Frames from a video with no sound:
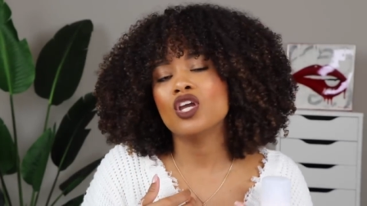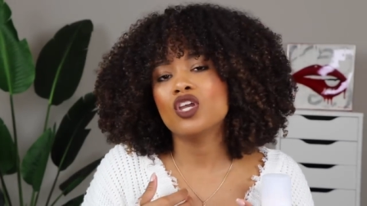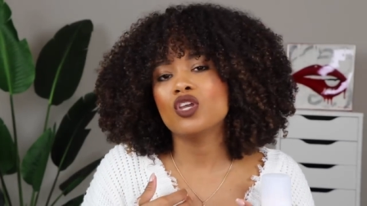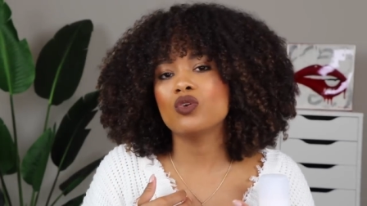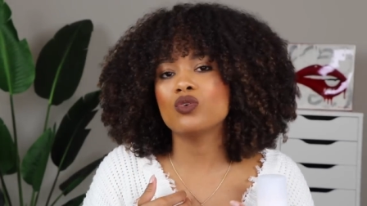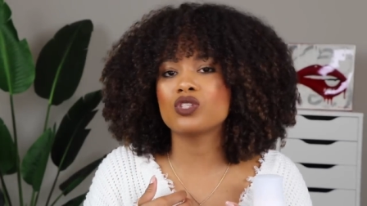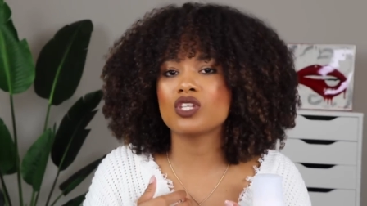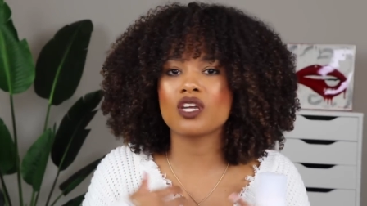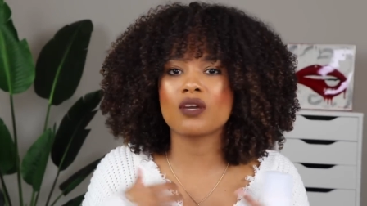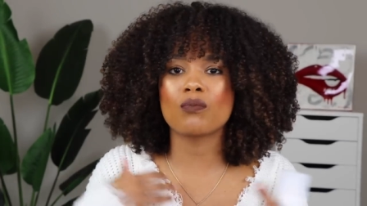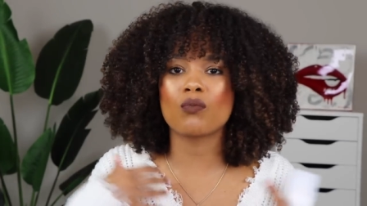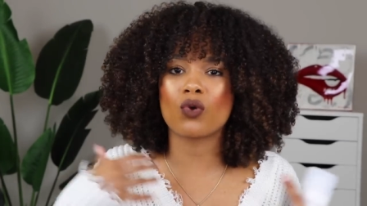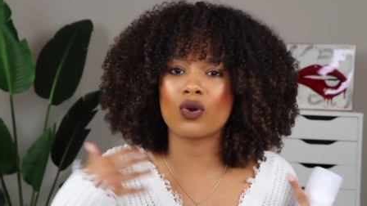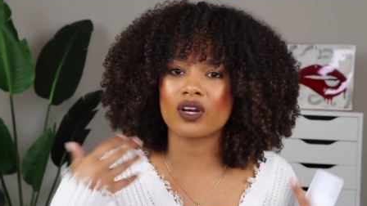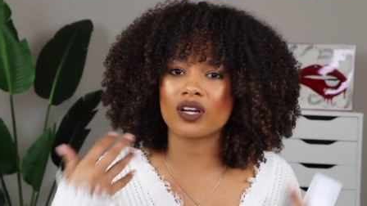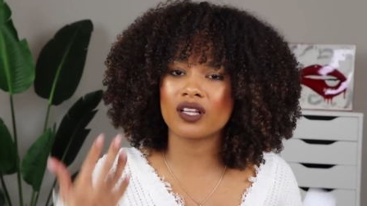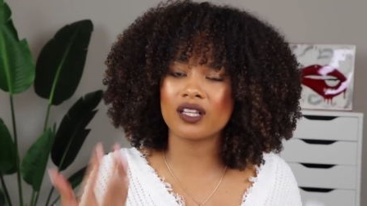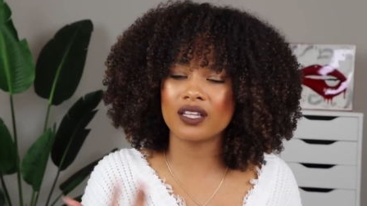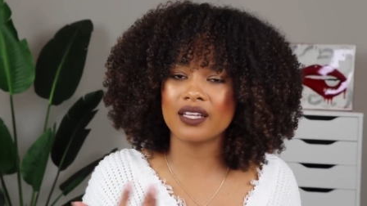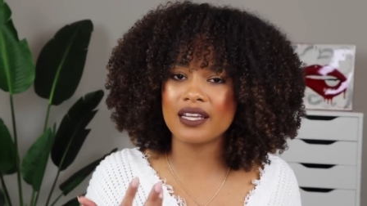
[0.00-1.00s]
using more
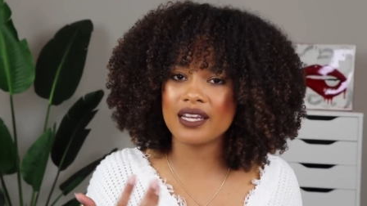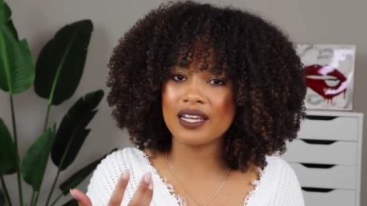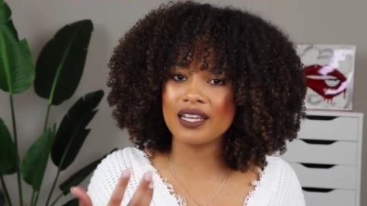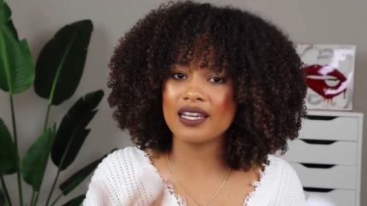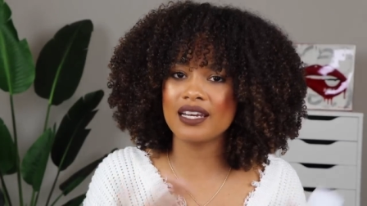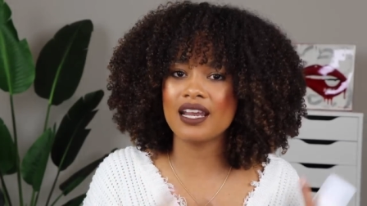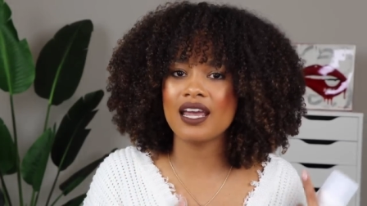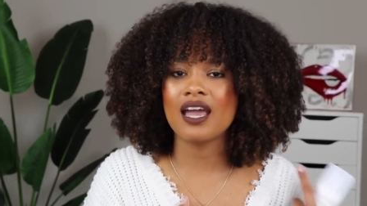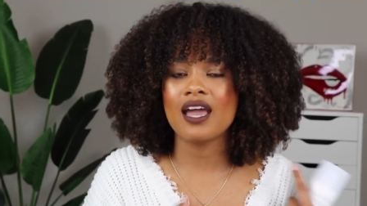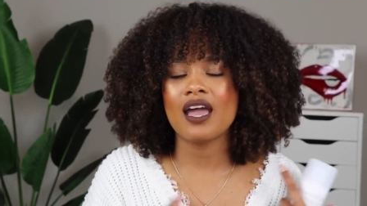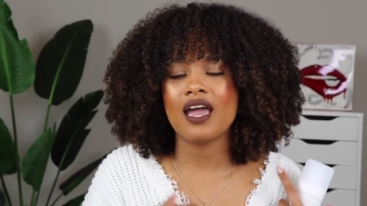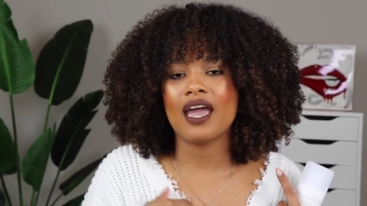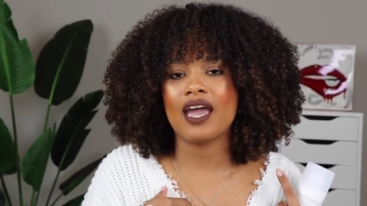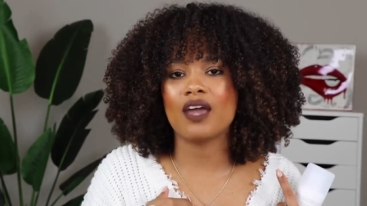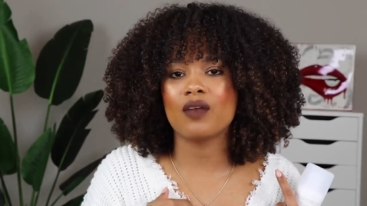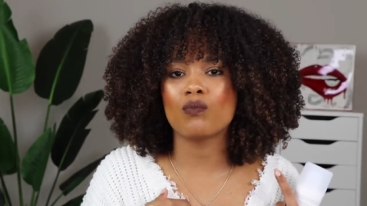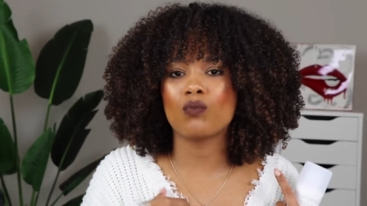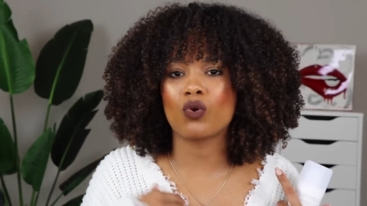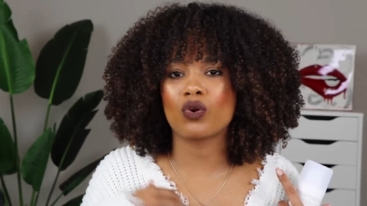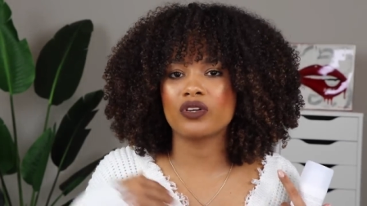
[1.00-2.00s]
clean
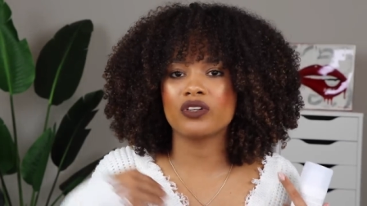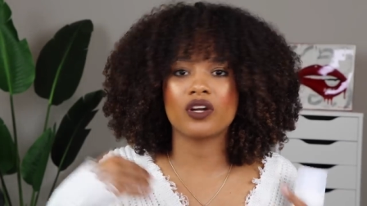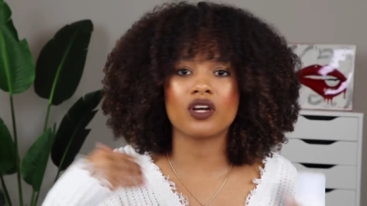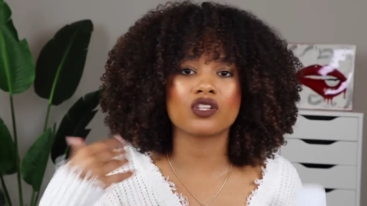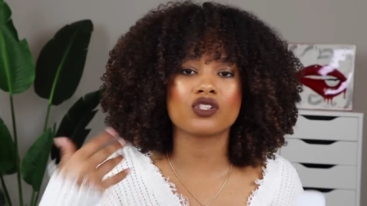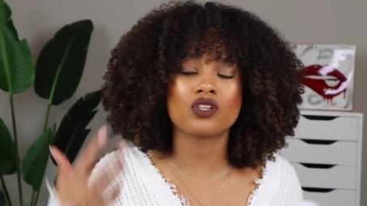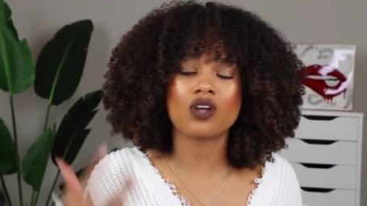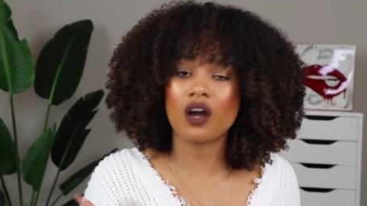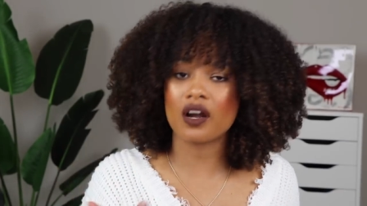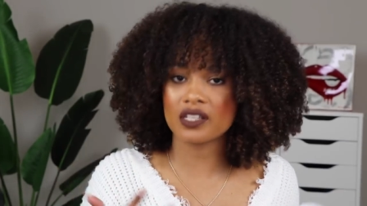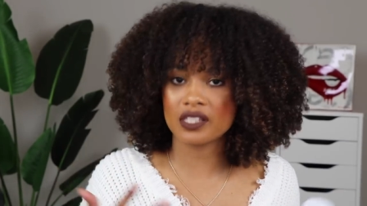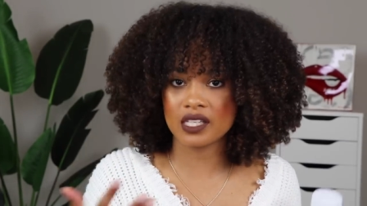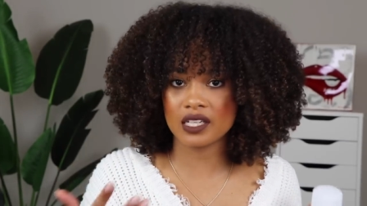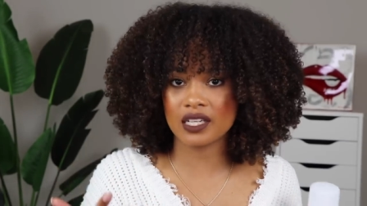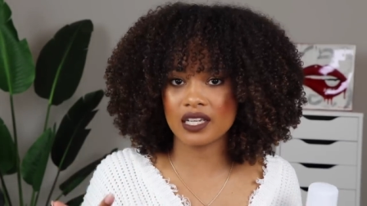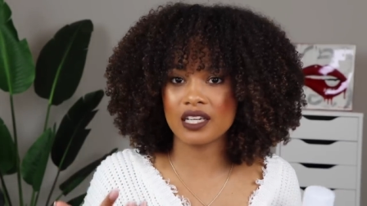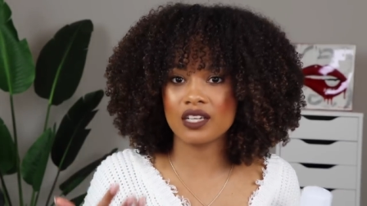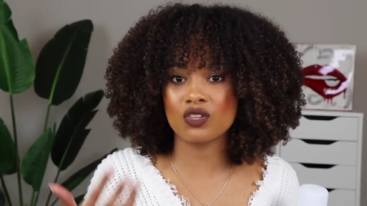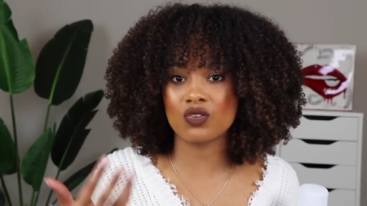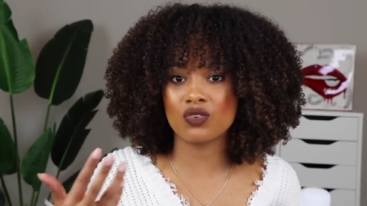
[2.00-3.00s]
and more
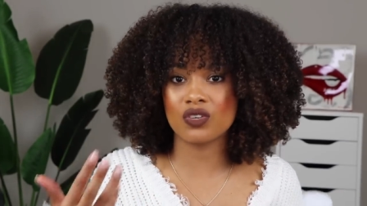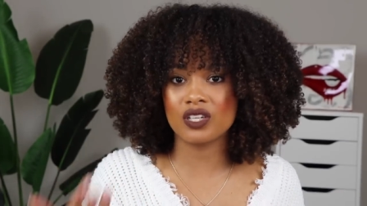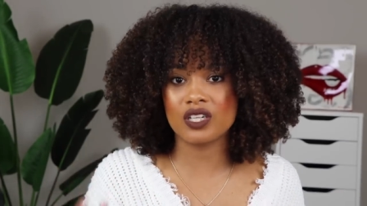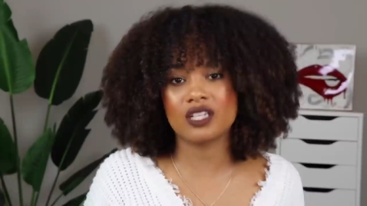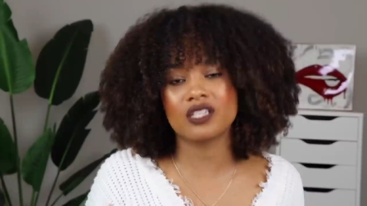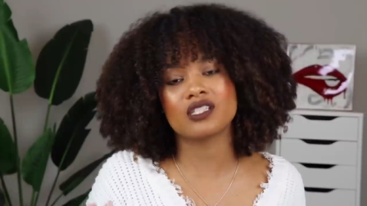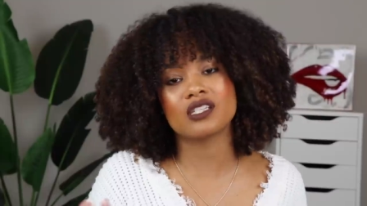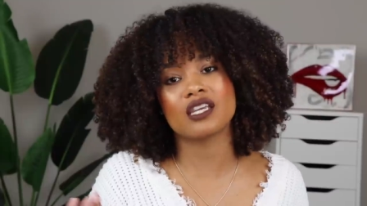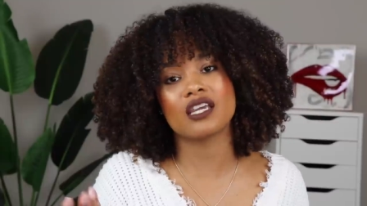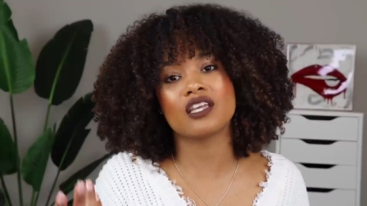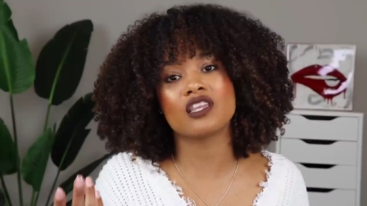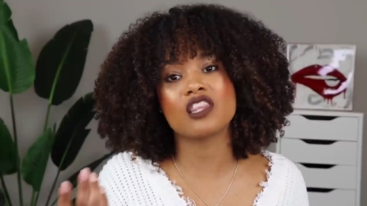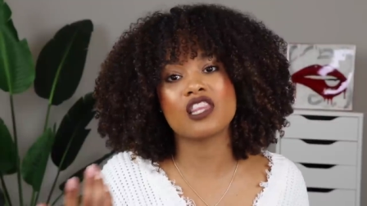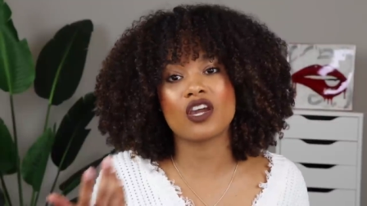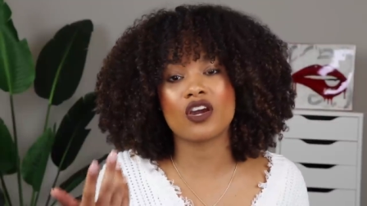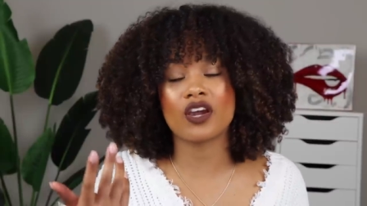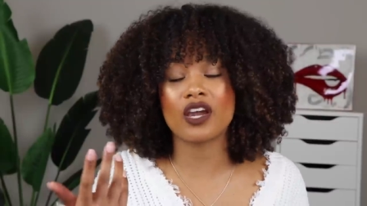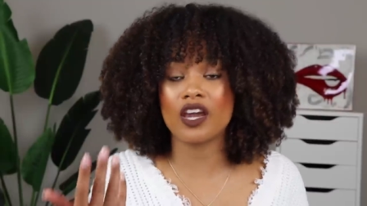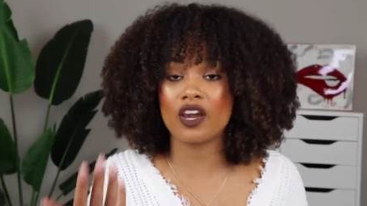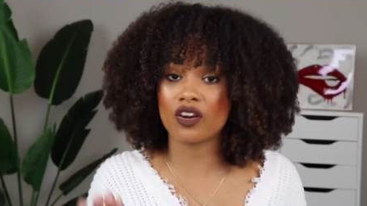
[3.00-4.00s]
non-toxic ingredients in
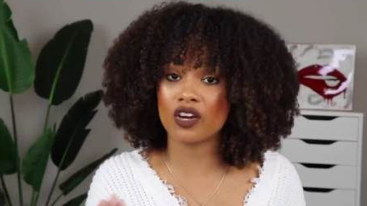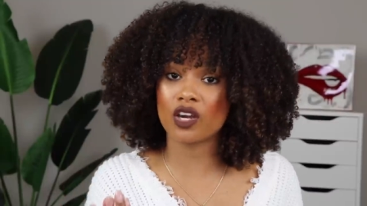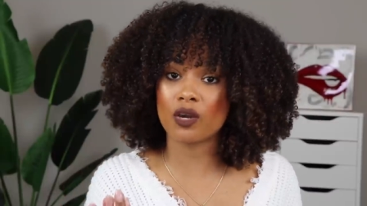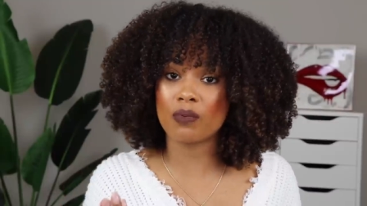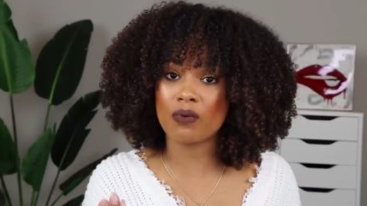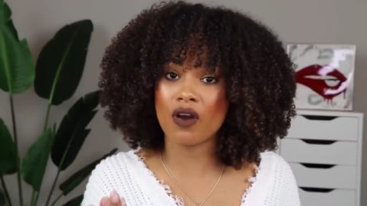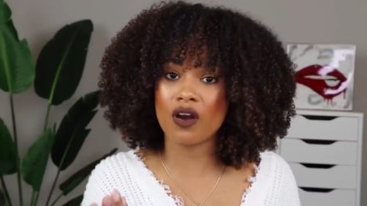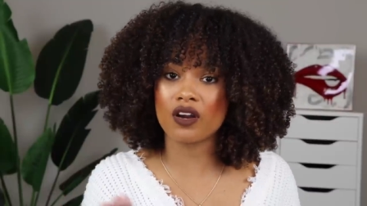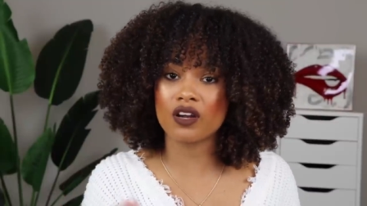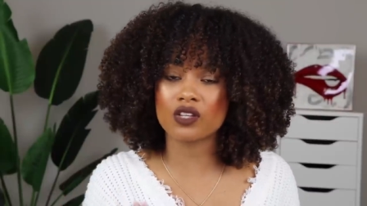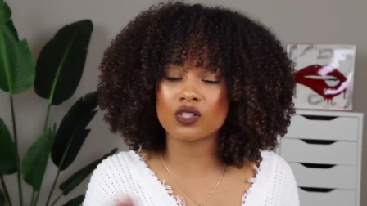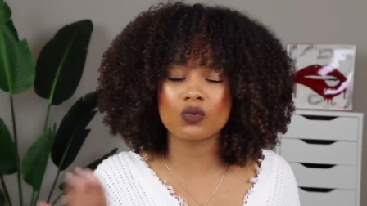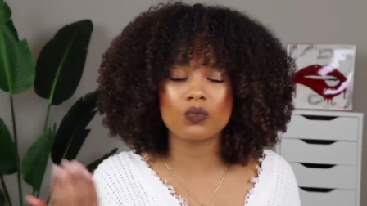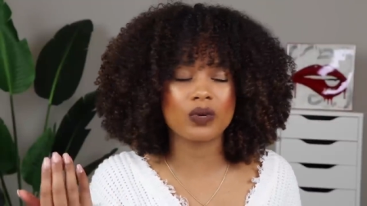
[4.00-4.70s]
their hair care products,